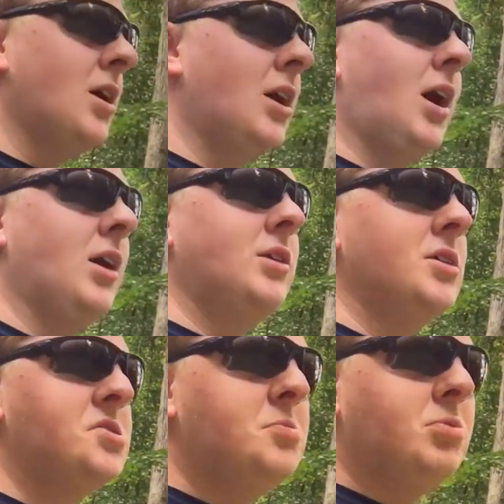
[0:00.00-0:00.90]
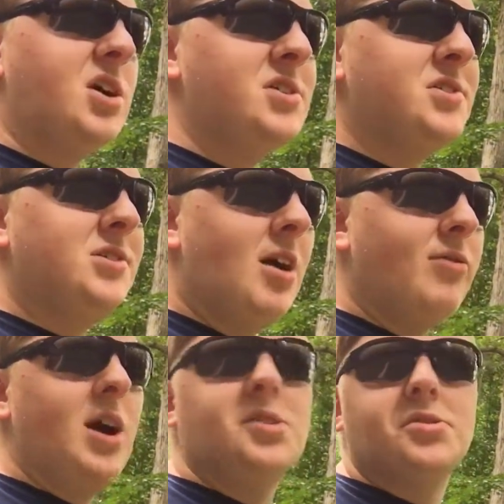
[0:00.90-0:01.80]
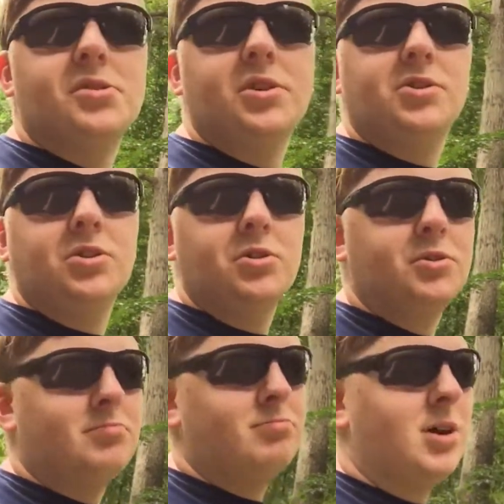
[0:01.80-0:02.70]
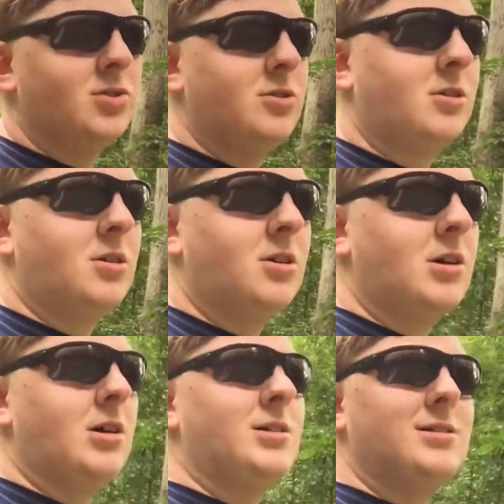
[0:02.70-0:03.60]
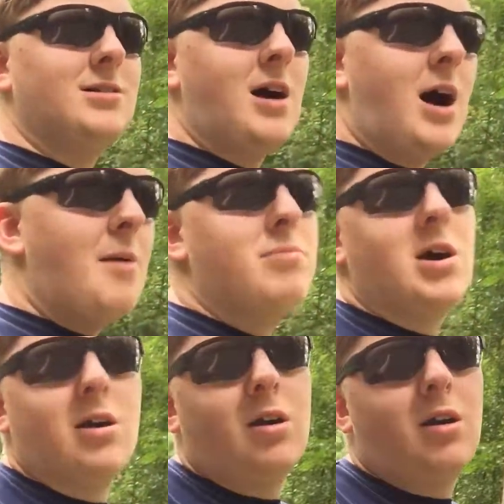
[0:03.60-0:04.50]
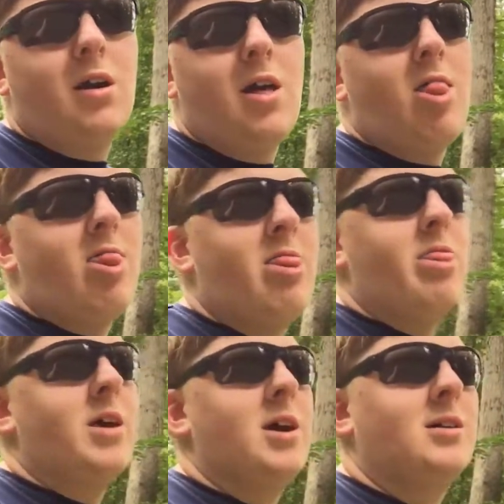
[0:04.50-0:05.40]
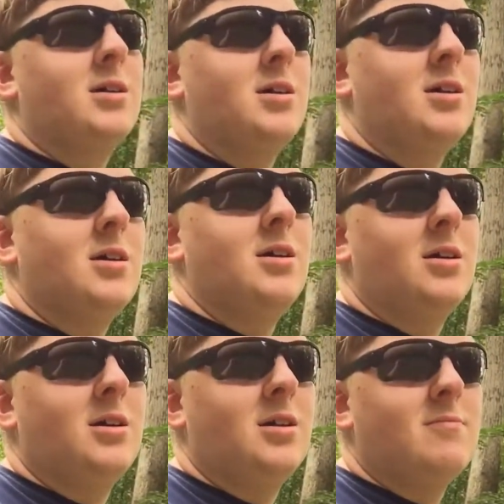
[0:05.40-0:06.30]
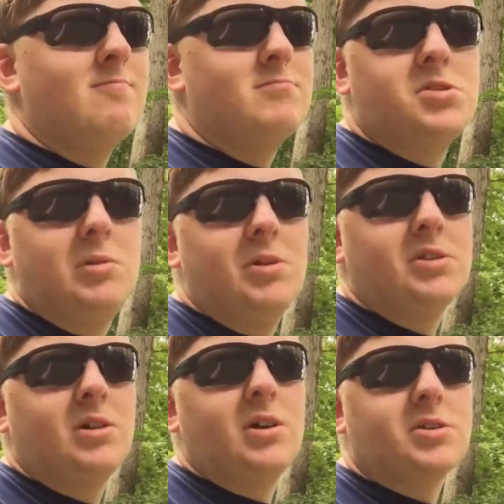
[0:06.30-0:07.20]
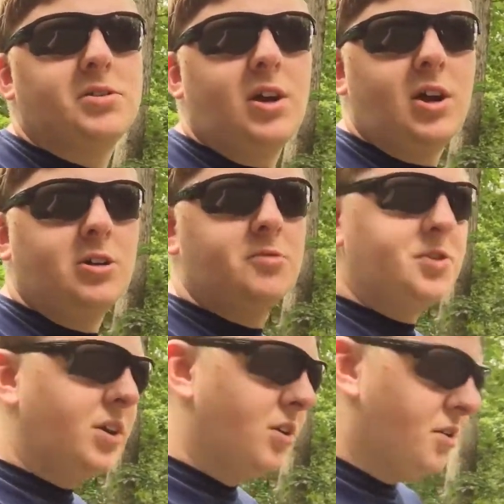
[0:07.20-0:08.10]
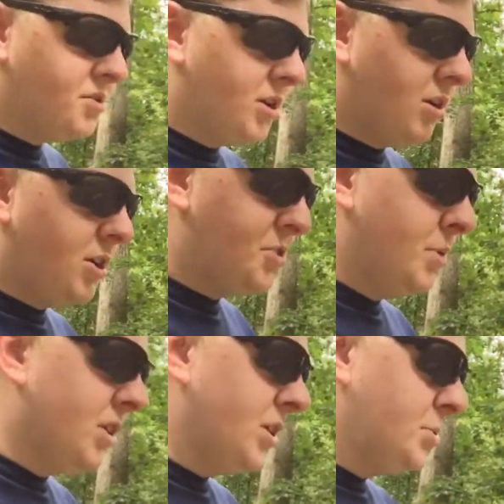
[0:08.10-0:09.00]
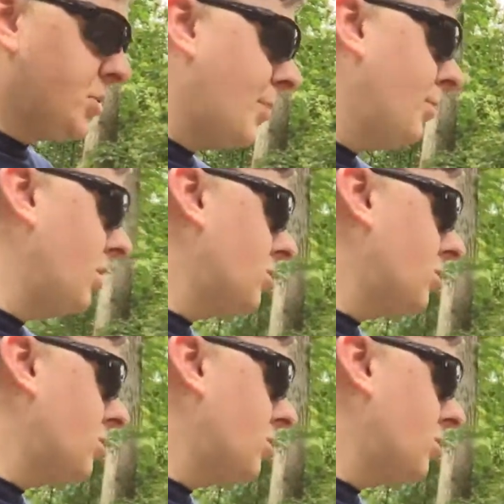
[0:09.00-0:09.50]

Uh, Disney Plus definitely has its issues, but they're a lot better than CBS All Access. There you go. Stay tuned. Stay awesome. Hit that subscribe button.